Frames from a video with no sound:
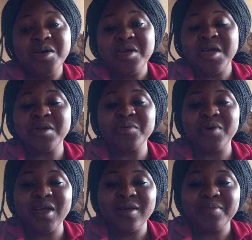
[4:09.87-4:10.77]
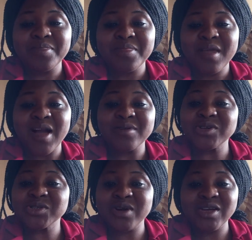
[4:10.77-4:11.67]
Anyway, I'm
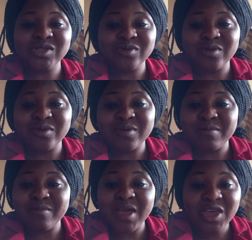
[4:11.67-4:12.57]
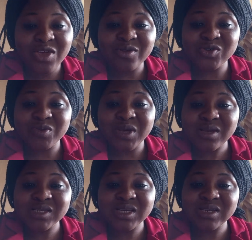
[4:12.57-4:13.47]
not trying to make you to be
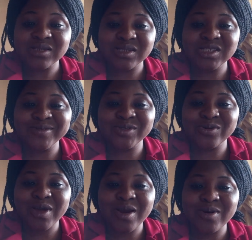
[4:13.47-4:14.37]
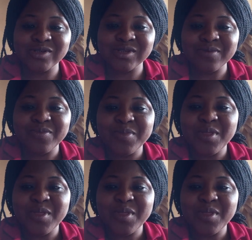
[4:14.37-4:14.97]
insensitive to errors,